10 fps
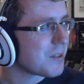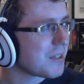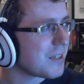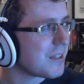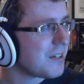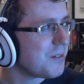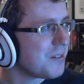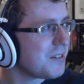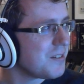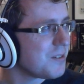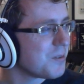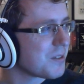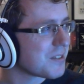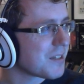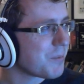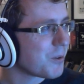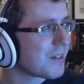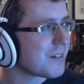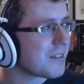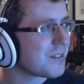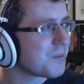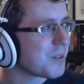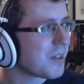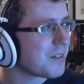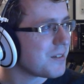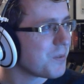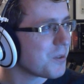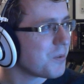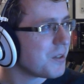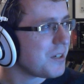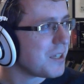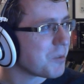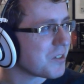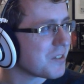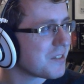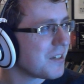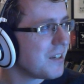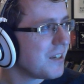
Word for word: but they didn't do it this time around, and so we got different quality images.